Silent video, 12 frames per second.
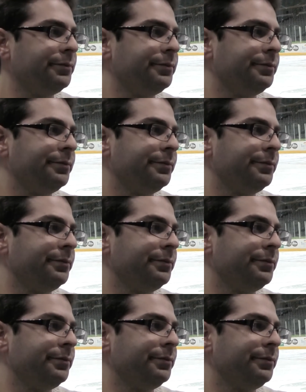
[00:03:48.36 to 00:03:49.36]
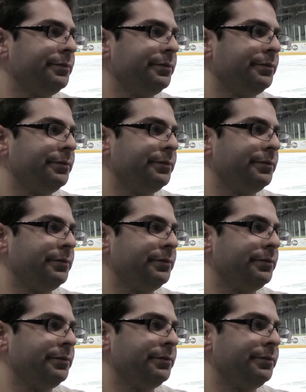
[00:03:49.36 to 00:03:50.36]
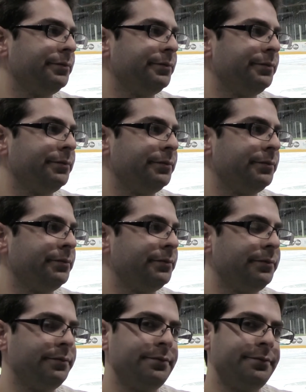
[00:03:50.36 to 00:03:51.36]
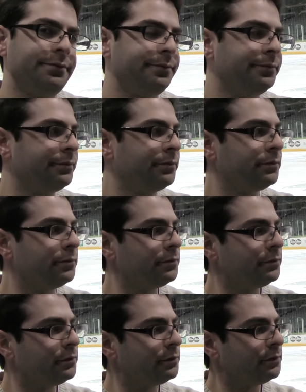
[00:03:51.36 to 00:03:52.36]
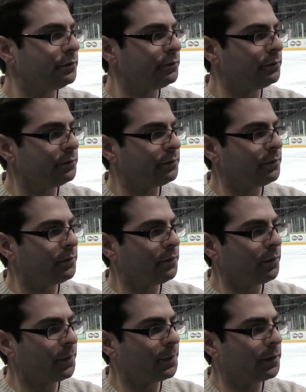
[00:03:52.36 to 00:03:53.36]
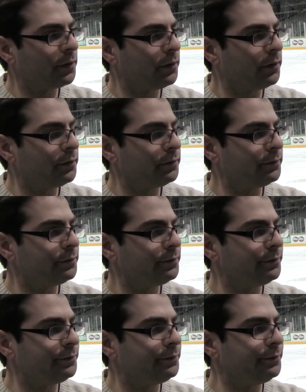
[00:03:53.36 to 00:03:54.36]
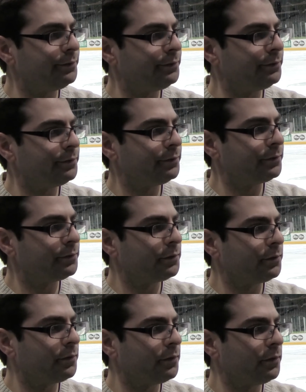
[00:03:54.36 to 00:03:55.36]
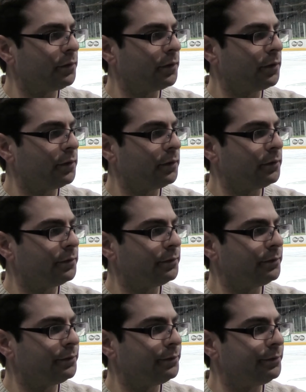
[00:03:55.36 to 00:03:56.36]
This person isn't speaking.